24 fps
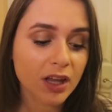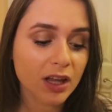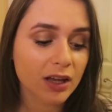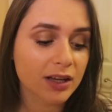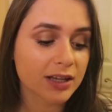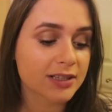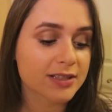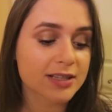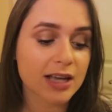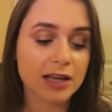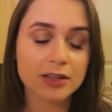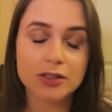And
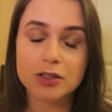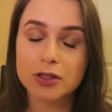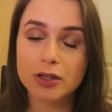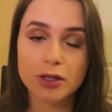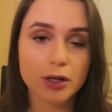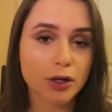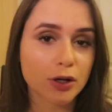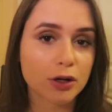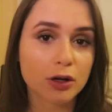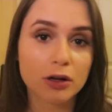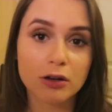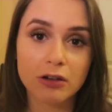he said, you
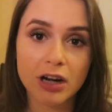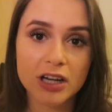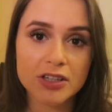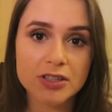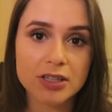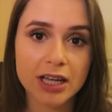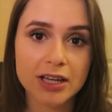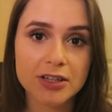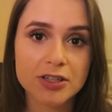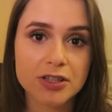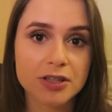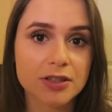know,
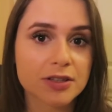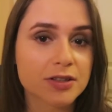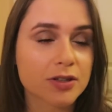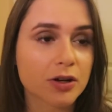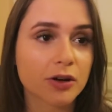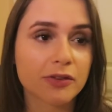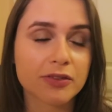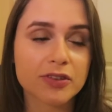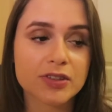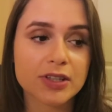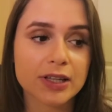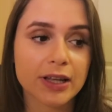congratulations,
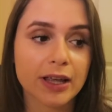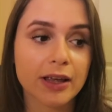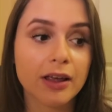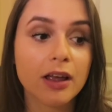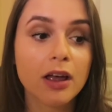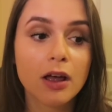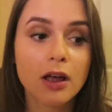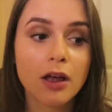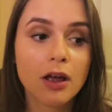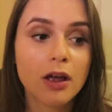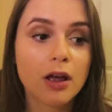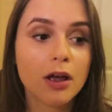obviously
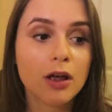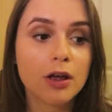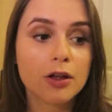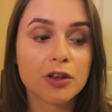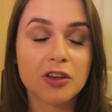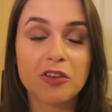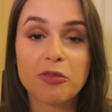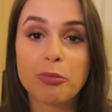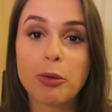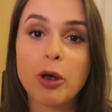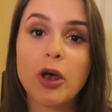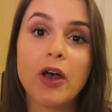
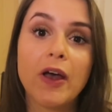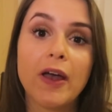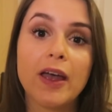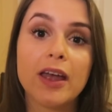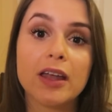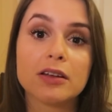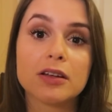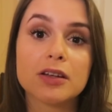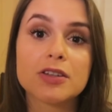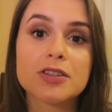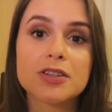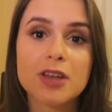you've put
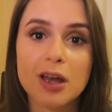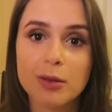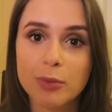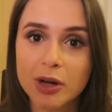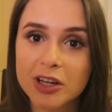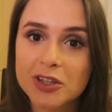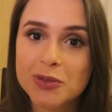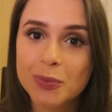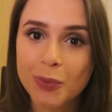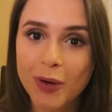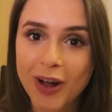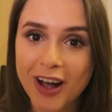in so
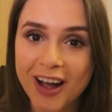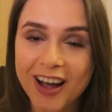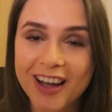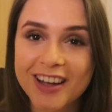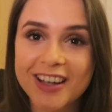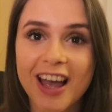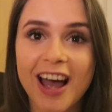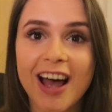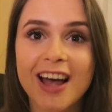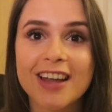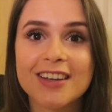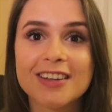much
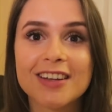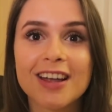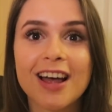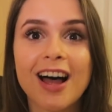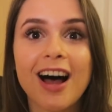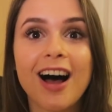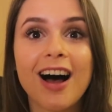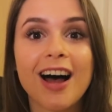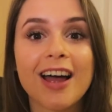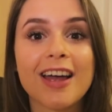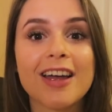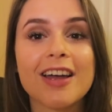work. And
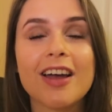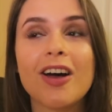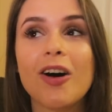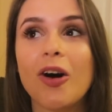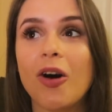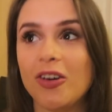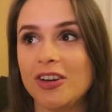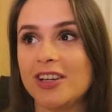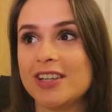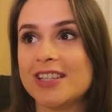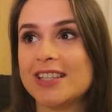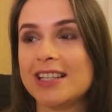I
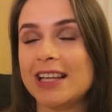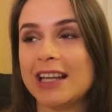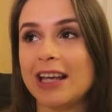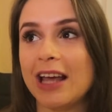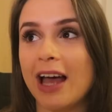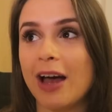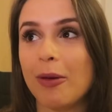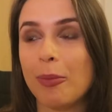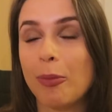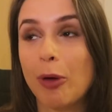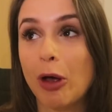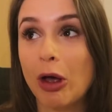honestly
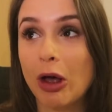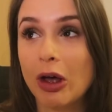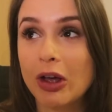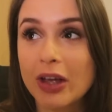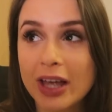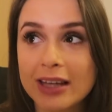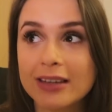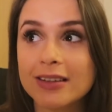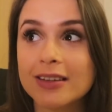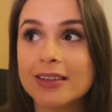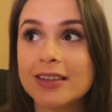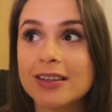put
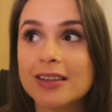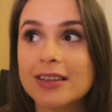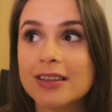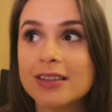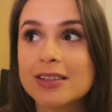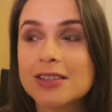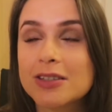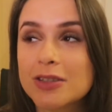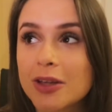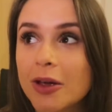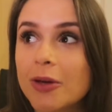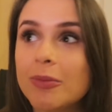in
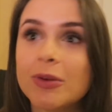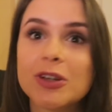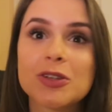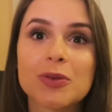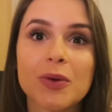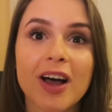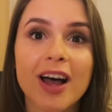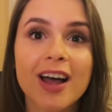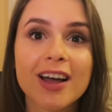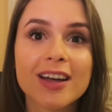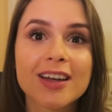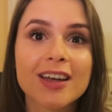so much
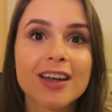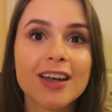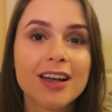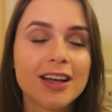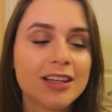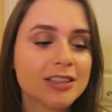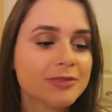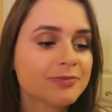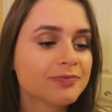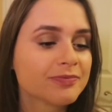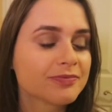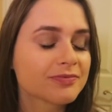work.
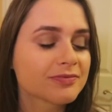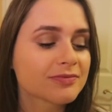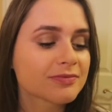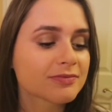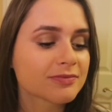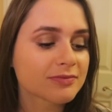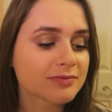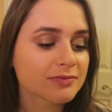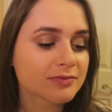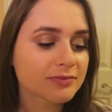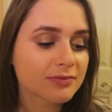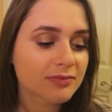
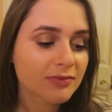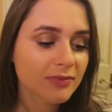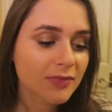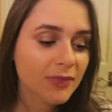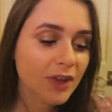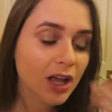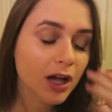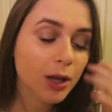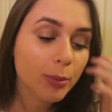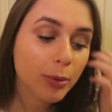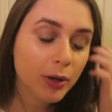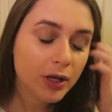
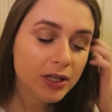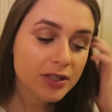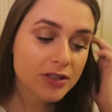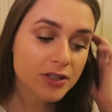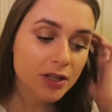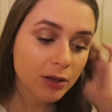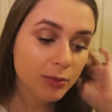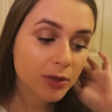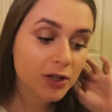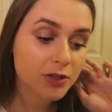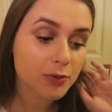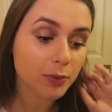I put in
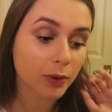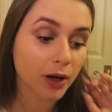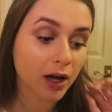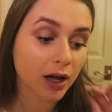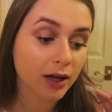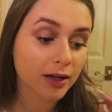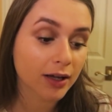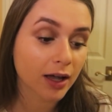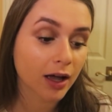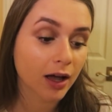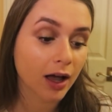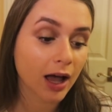so much
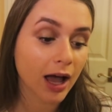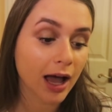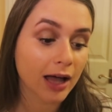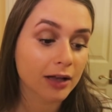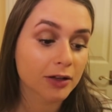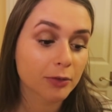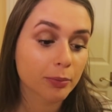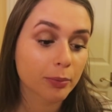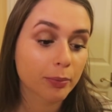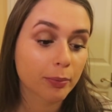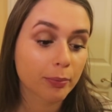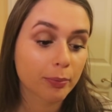work
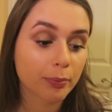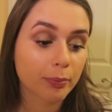and